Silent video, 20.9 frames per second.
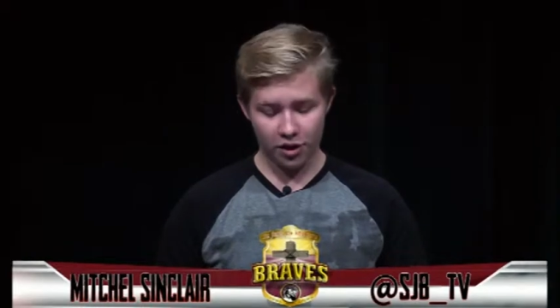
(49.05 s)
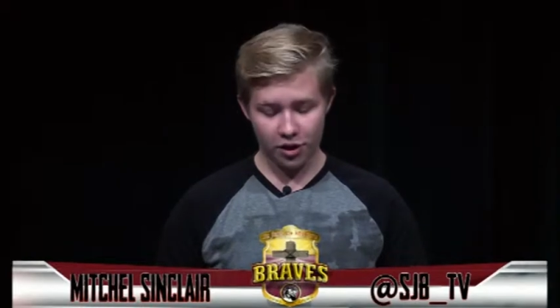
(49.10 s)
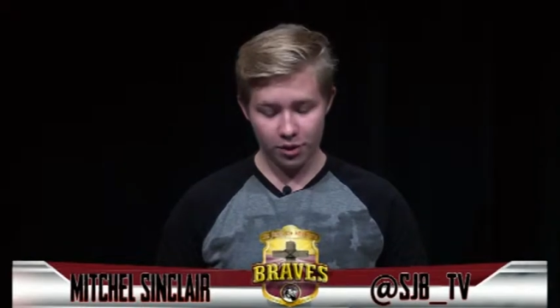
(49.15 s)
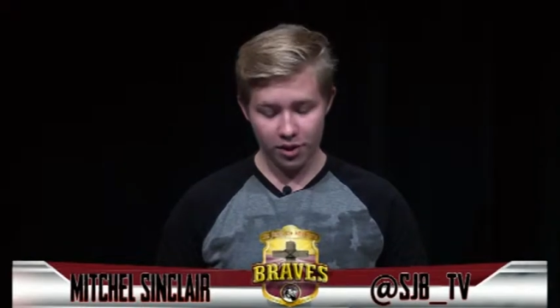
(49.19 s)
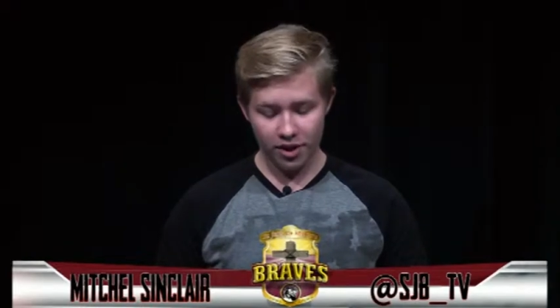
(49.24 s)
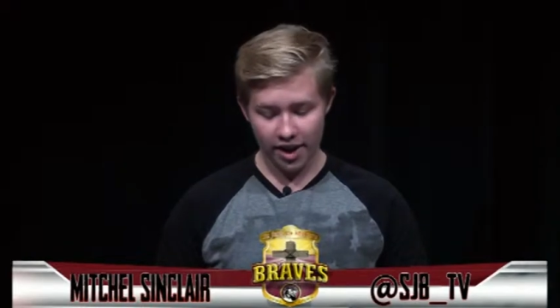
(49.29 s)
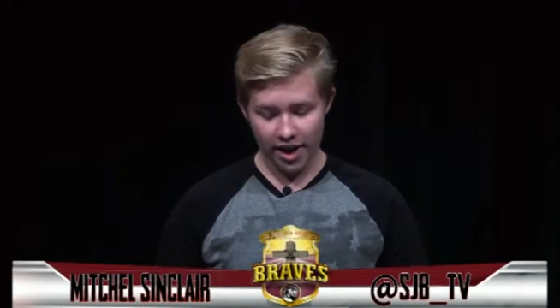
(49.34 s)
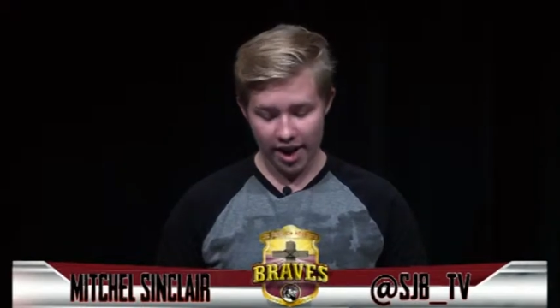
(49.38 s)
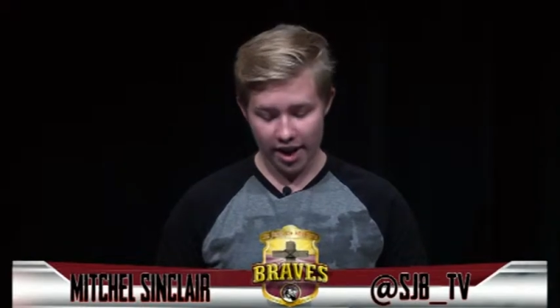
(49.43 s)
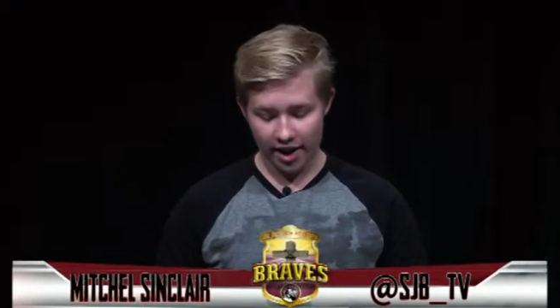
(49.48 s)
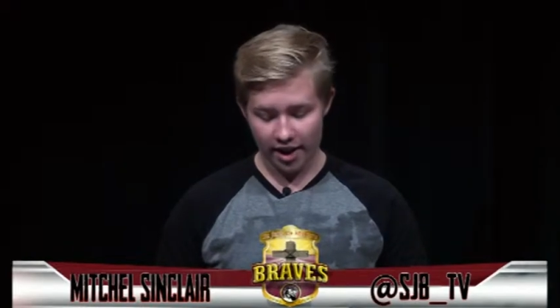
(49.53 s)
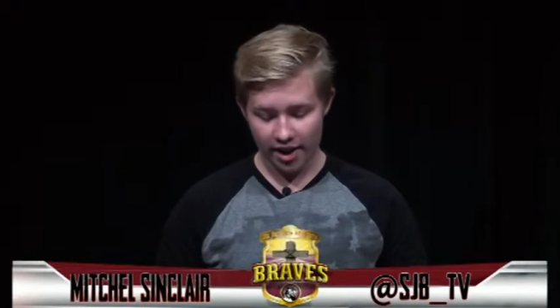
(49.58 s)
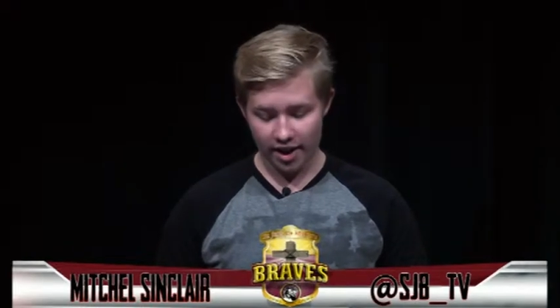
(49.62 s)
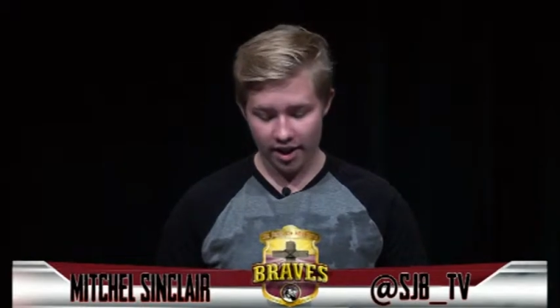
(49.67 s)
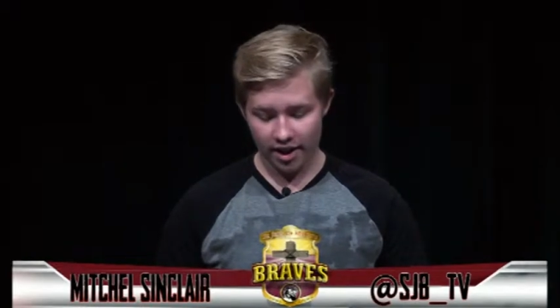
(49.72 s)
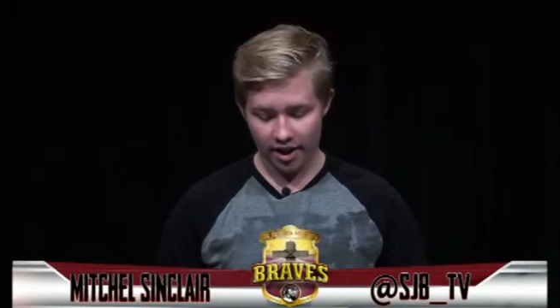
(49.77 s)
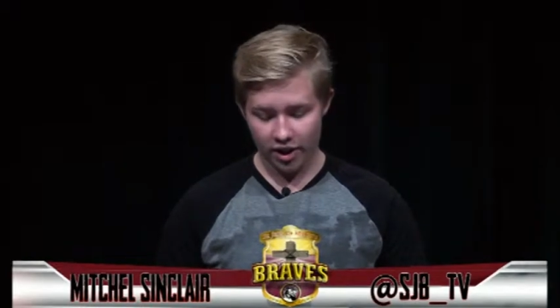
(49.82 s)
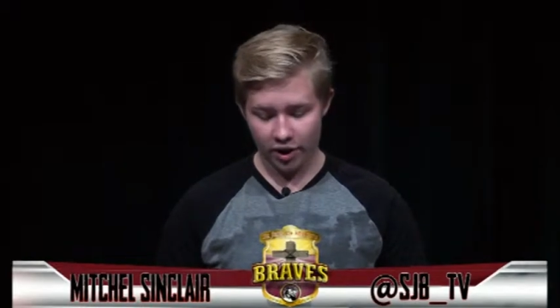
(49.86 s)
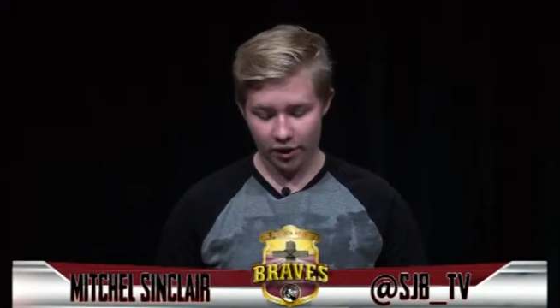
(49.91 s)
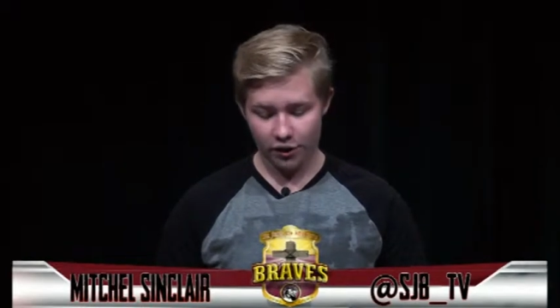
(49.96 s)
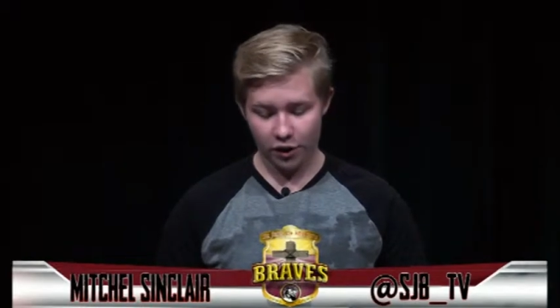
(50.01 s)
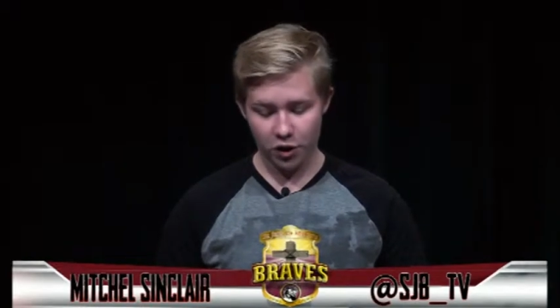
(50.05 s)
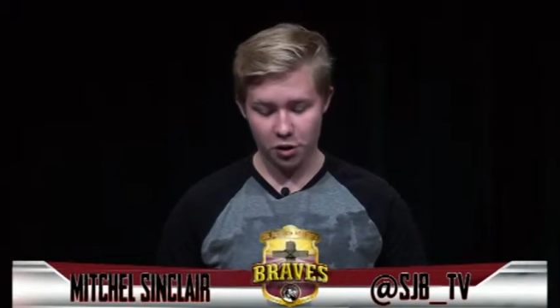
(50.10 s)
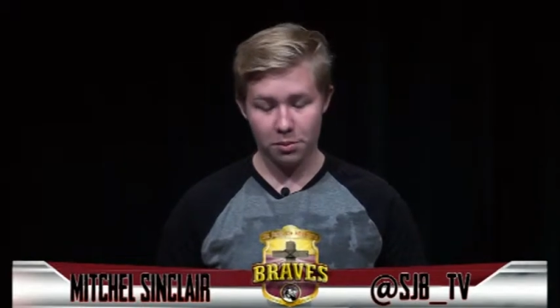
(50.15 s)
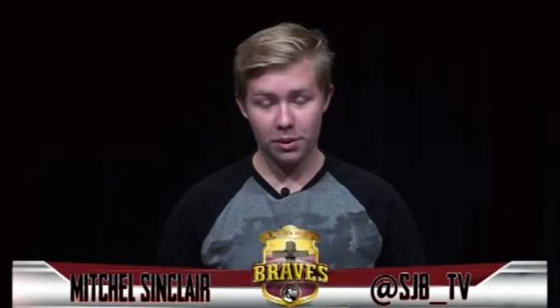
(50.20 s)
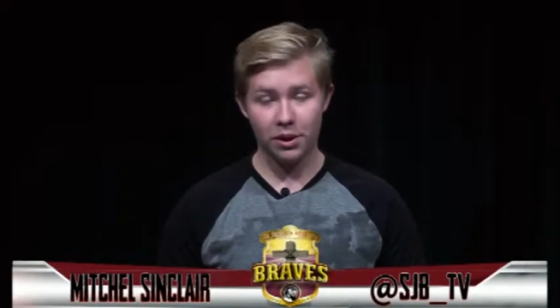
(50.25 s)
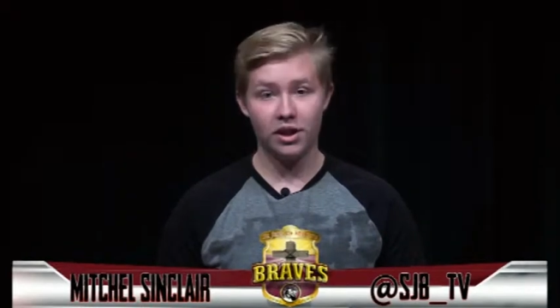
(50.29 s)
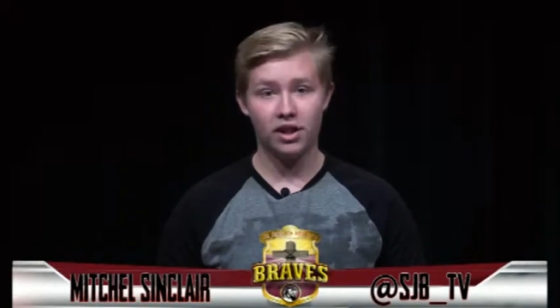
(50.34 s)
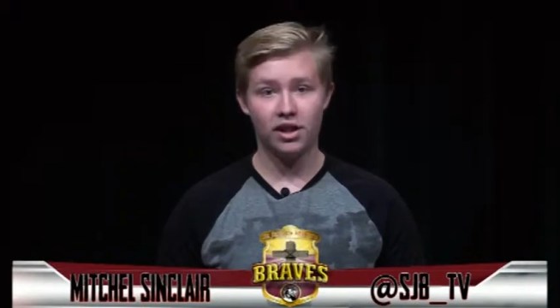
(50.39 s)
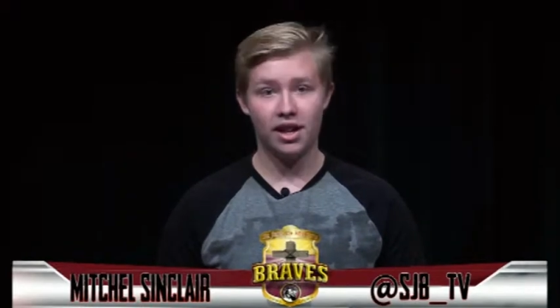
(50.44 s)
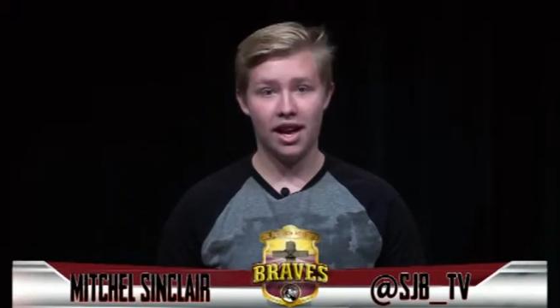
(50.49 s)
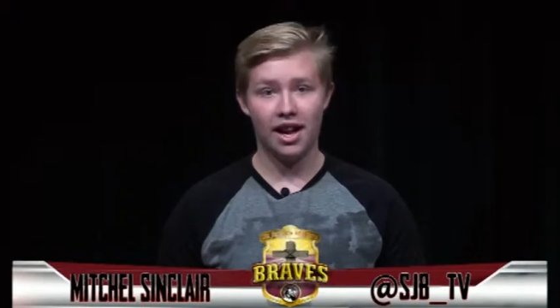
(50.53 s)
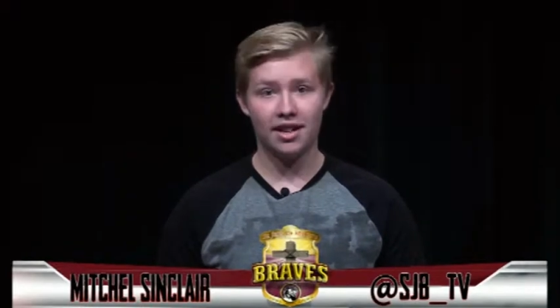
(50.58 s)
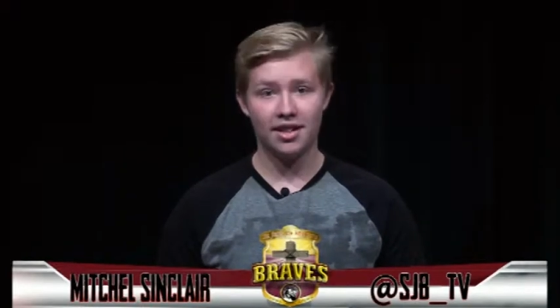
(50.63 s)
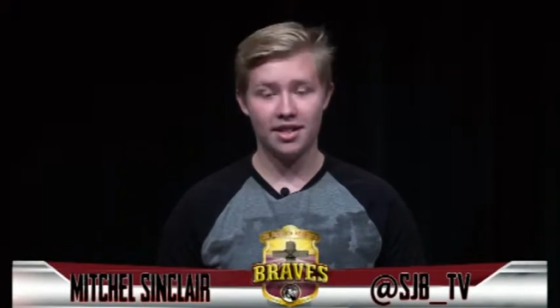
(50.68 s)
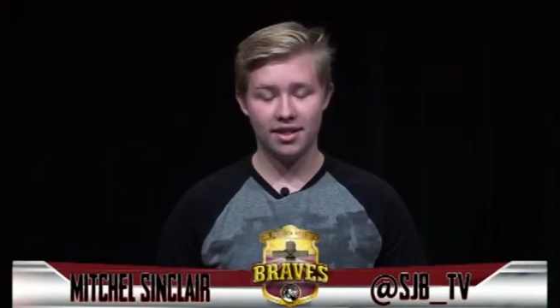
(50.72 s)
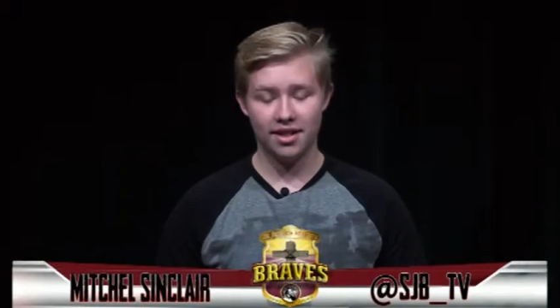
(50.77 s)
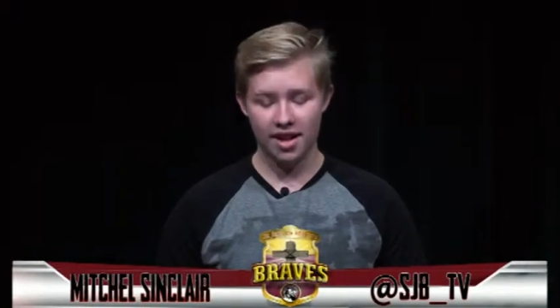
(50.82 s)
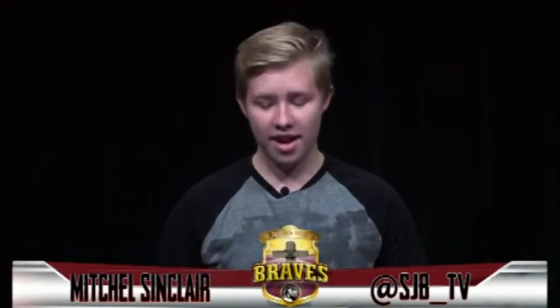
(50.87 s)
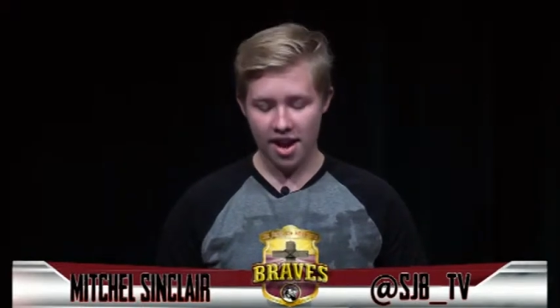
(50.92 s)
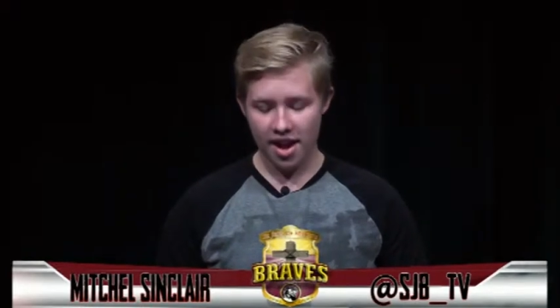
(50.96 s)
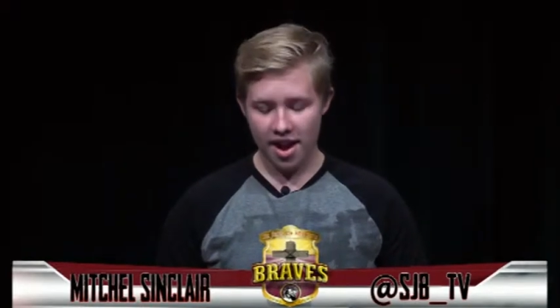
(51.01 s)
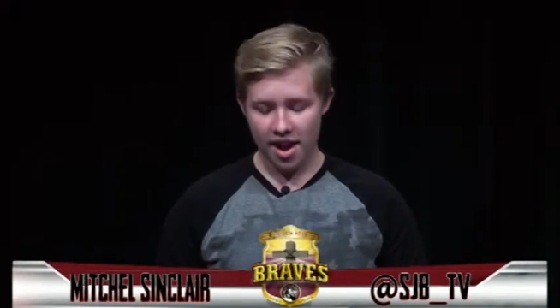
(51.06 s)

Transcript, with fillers: due today in your first period class.